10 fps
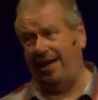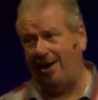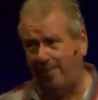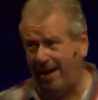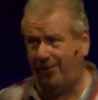
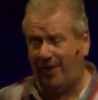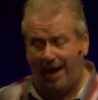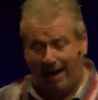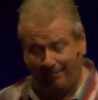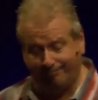How about
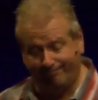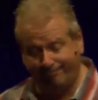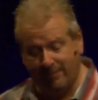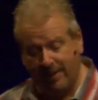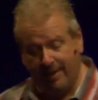that?
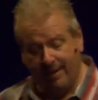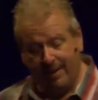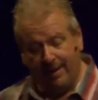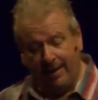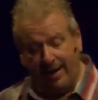
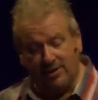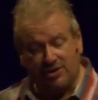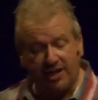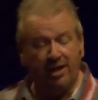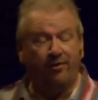
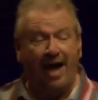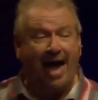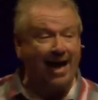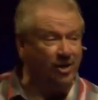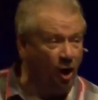Instead of
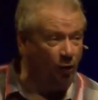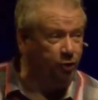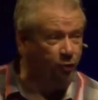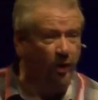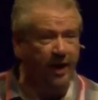
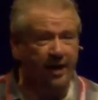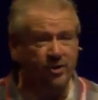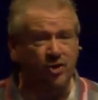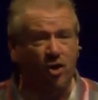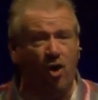idolatry,
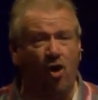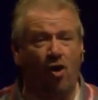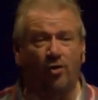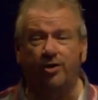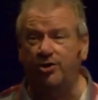it's
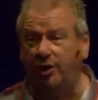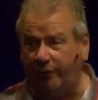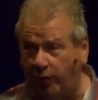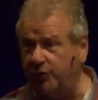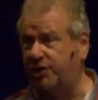called
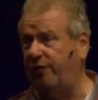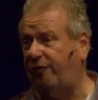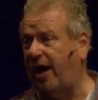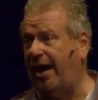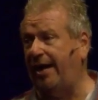
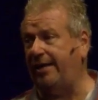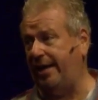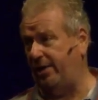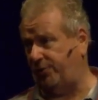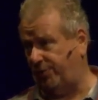diversified
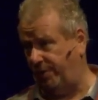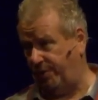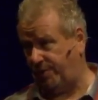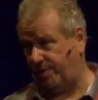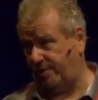
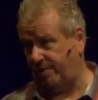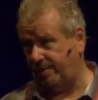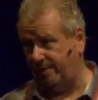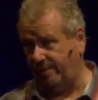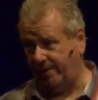interest.
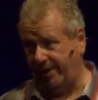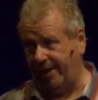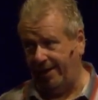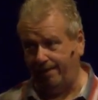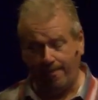
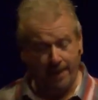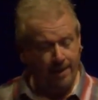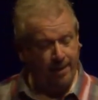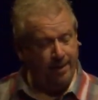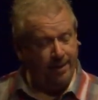Yeah,
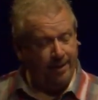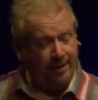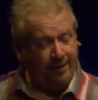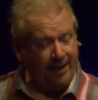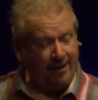
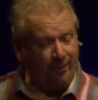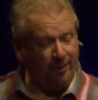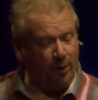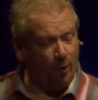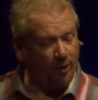that
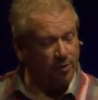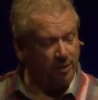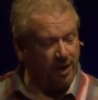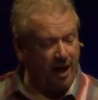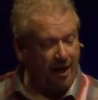really works
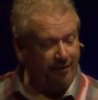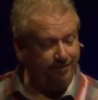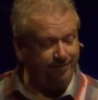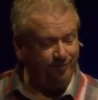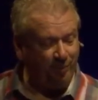with God.